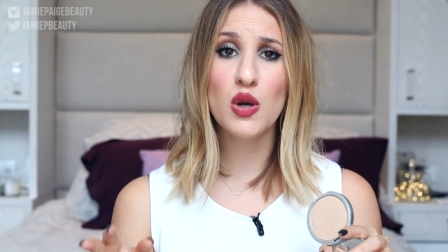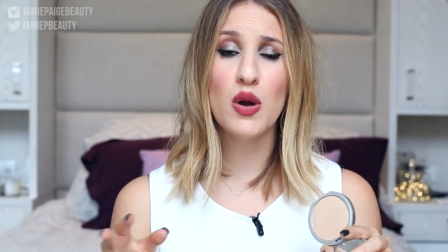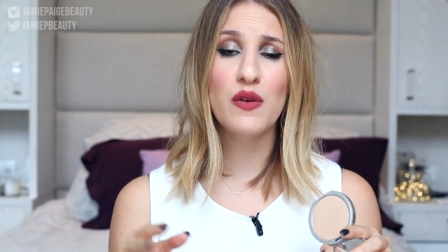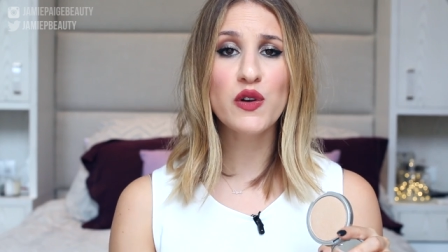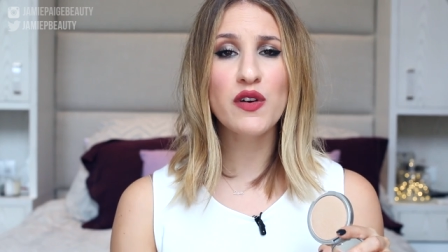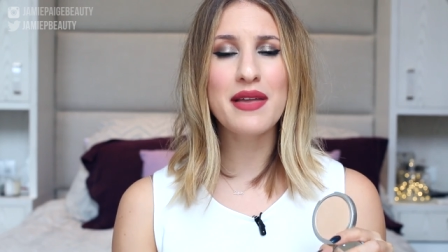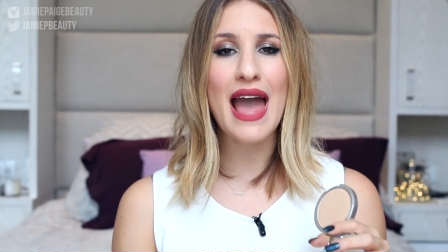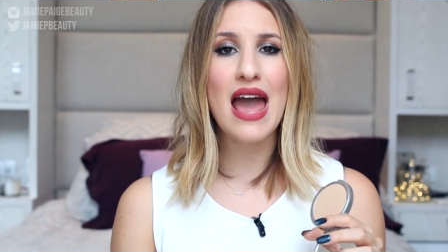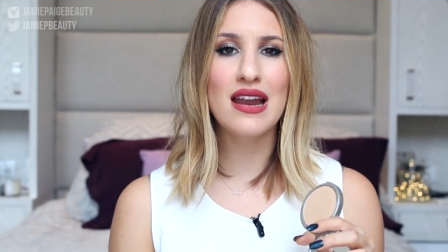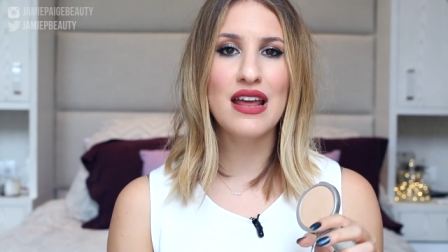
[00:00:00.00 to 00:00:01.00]
So if you're from
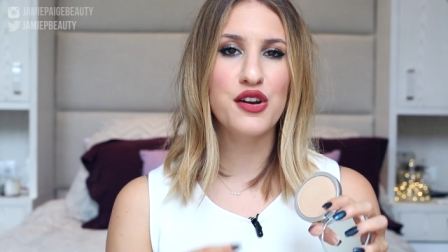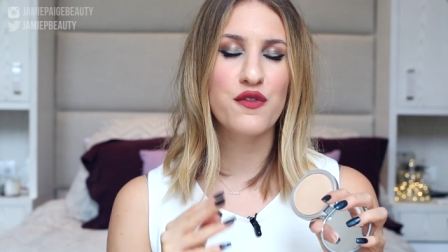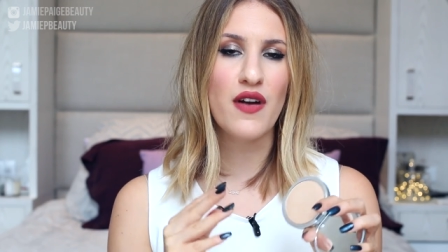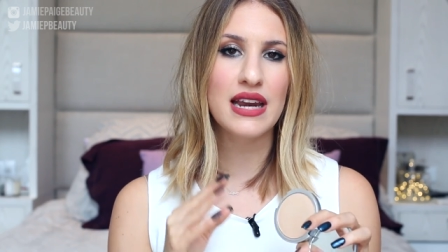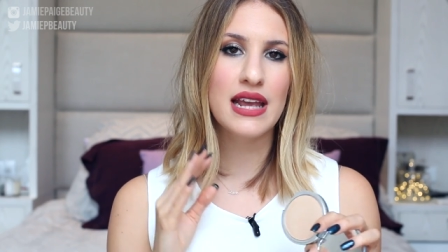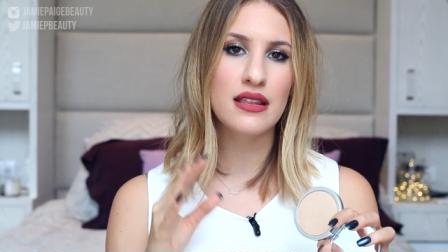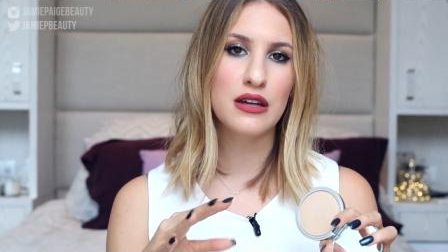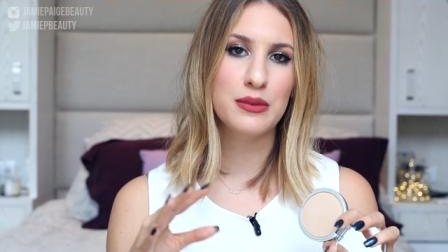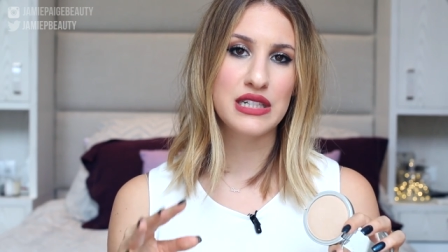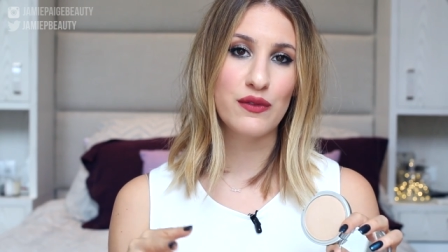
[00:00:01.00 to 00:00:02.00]
Canada and you're finding it a
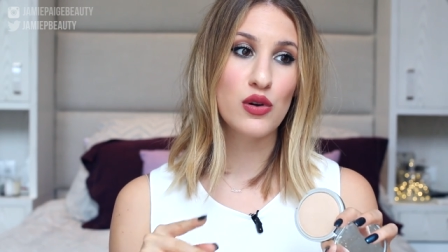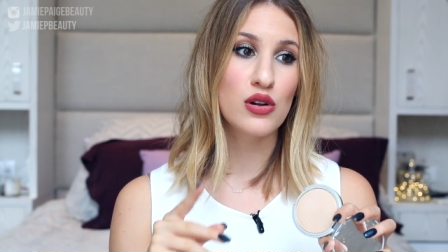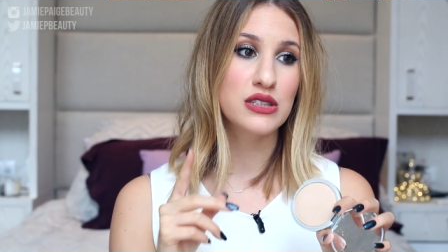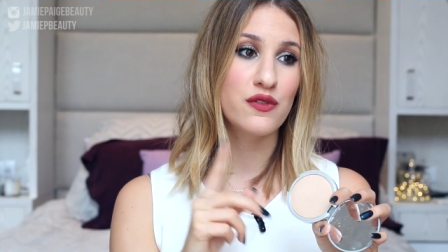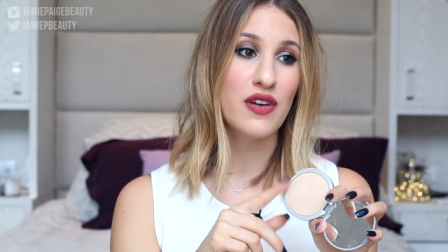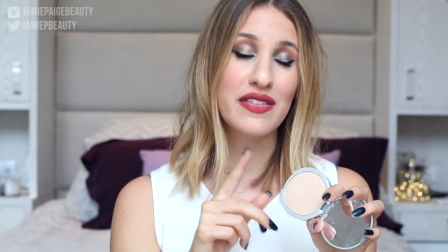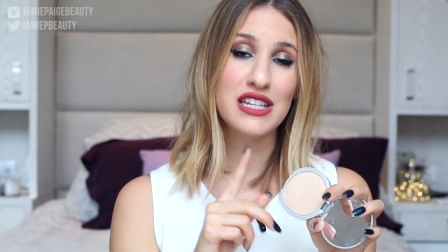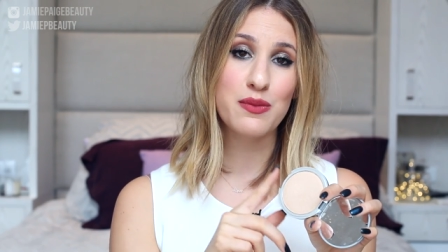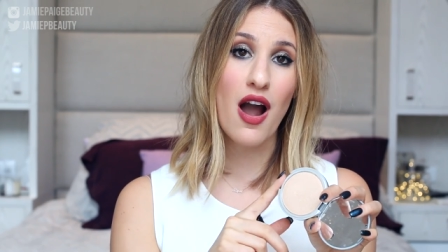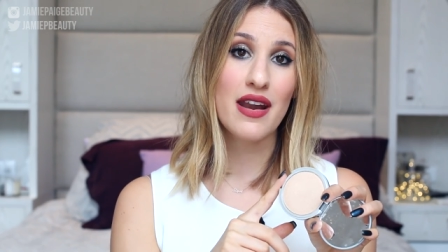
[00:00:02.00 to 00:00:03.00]
little bit difficult to find
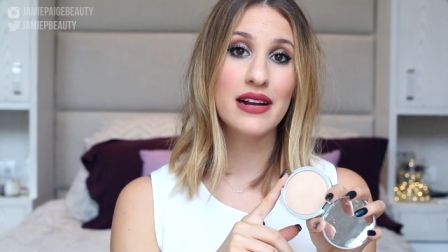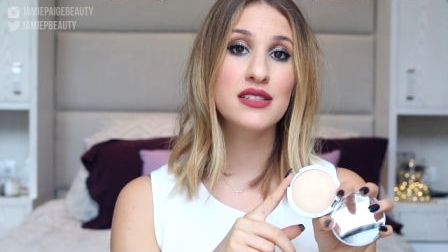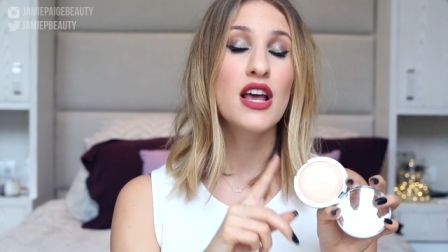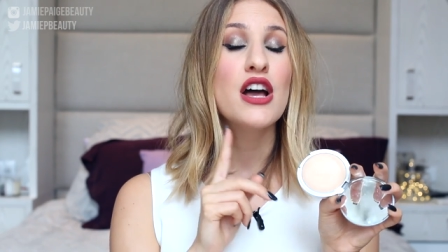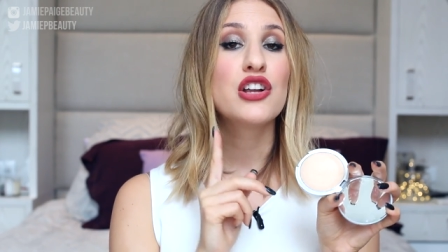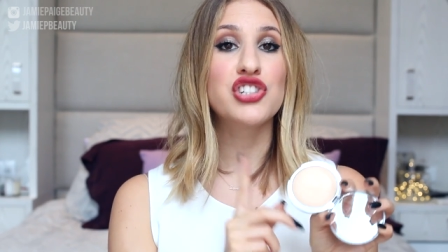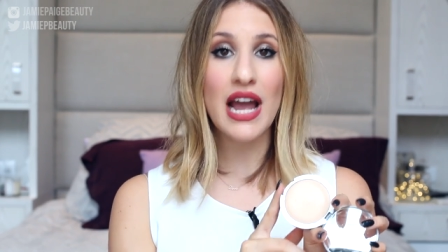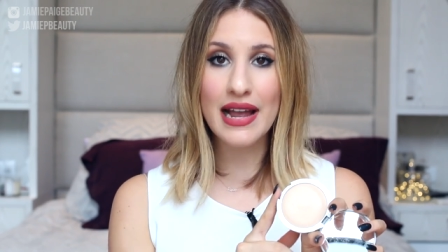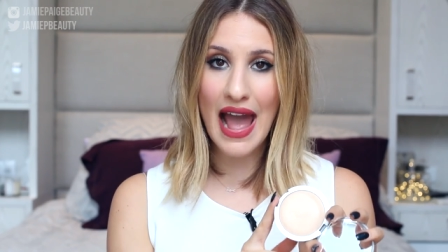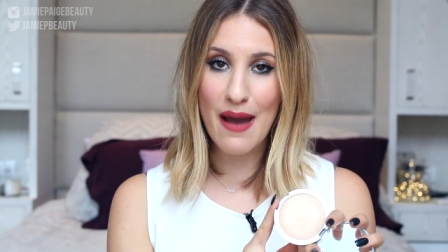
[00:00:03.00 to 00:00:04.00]
these products,
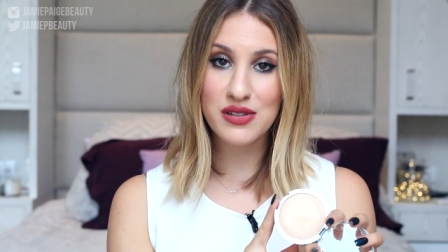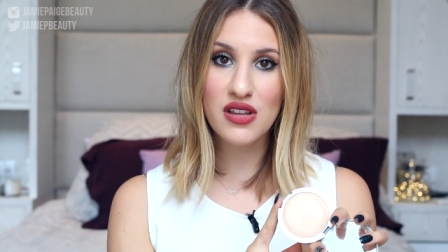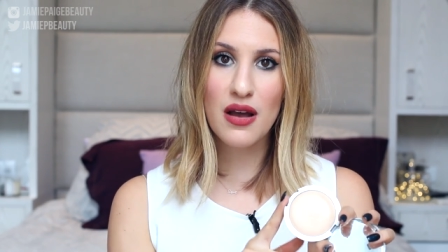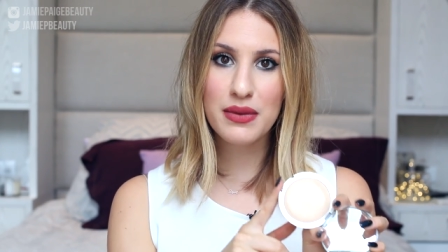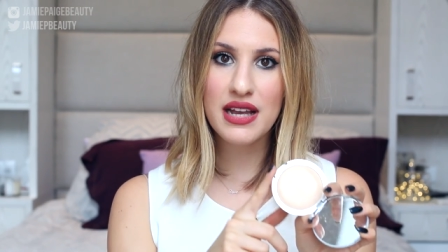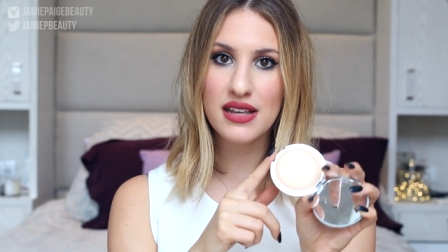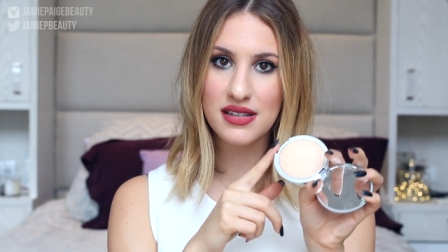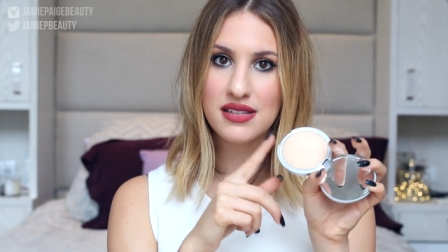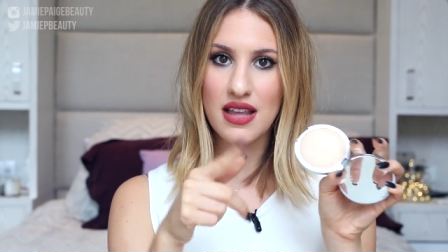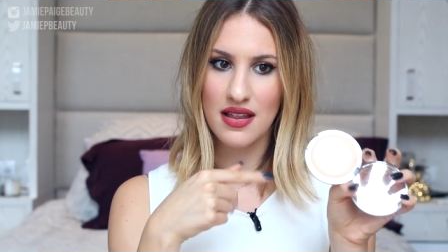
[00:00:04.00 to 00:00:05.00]
check Amazon
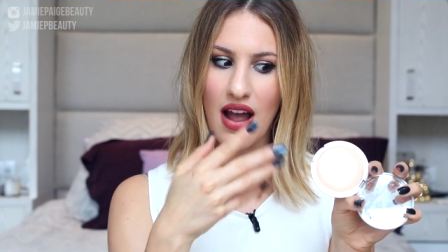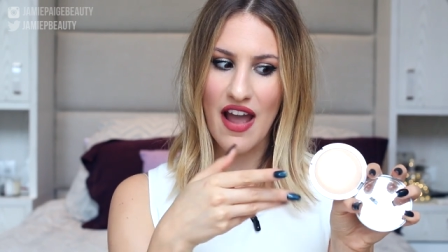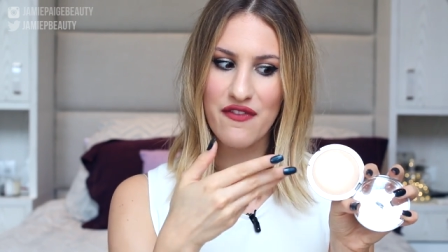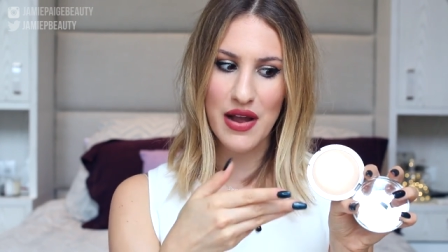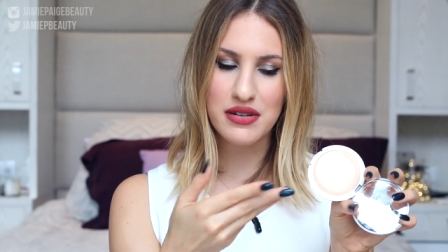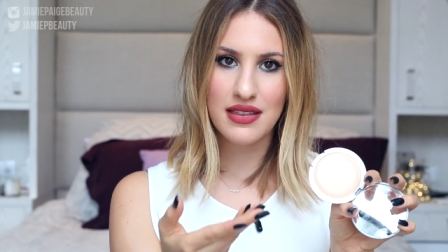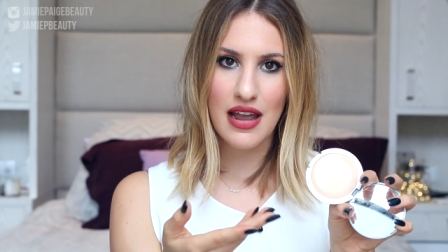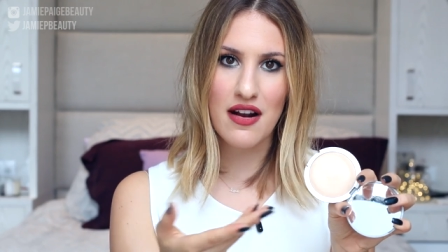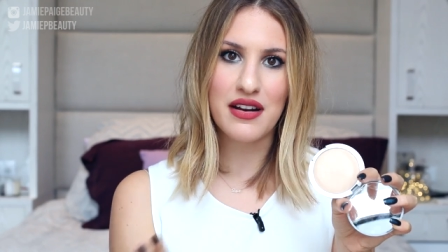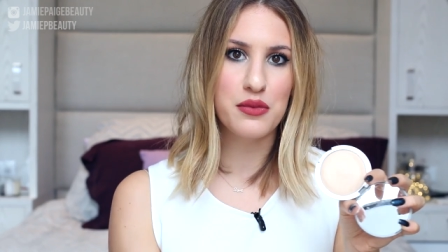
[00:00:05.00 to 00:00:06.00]
because I found it
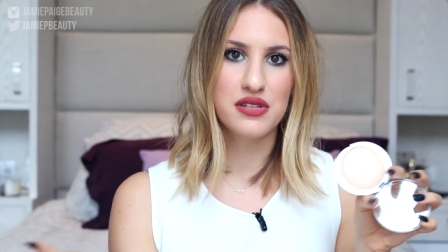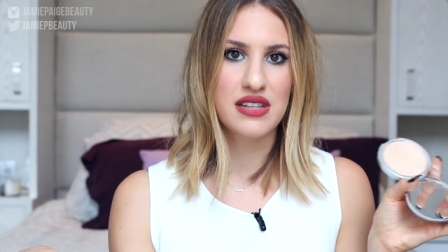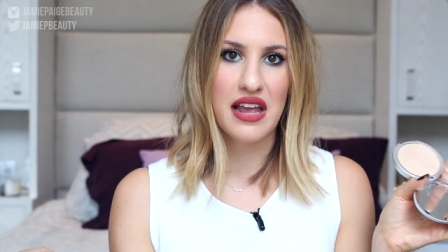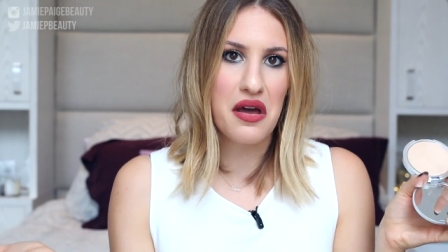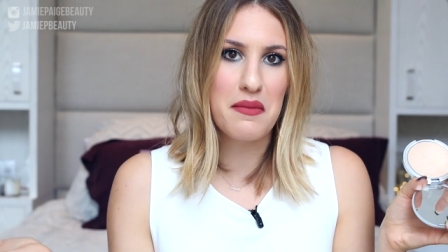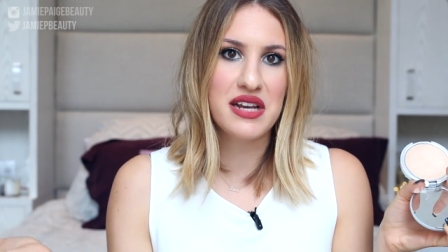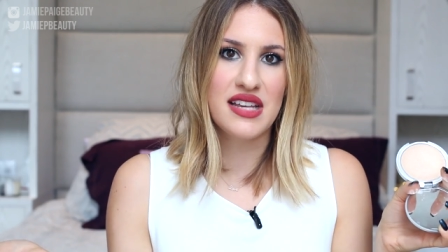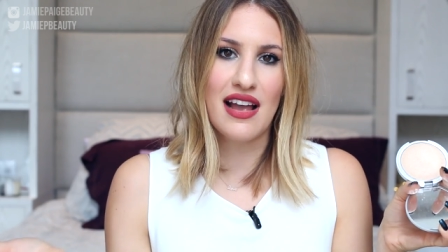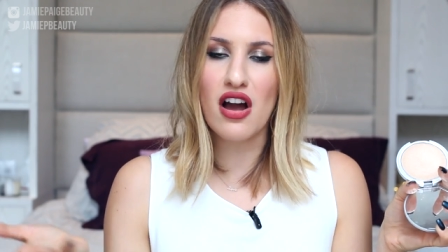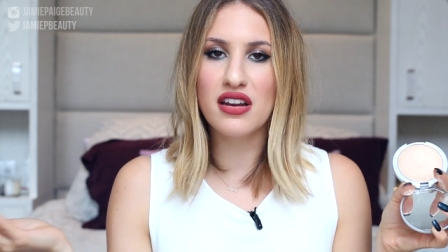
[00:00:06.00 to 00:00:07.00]
there and it was like
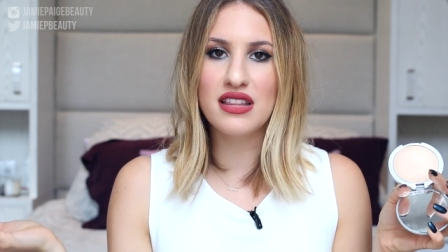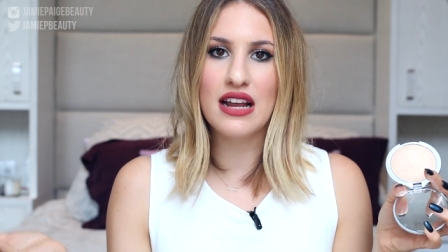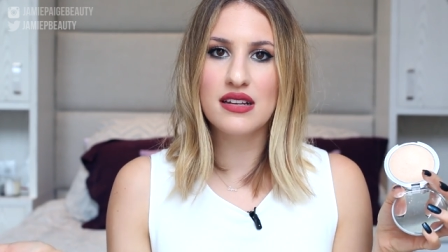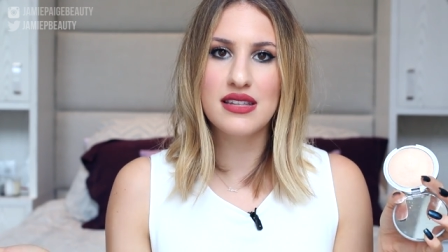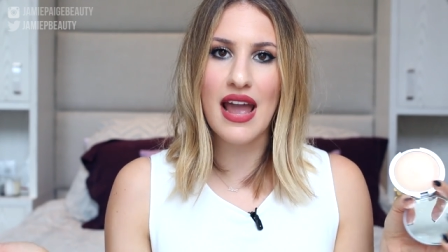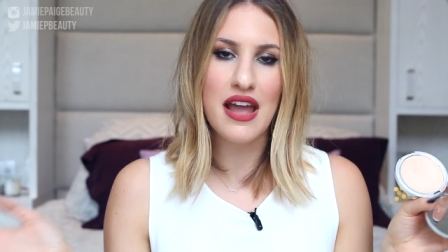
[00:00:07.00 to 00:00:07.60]
amazing. I got it the next day.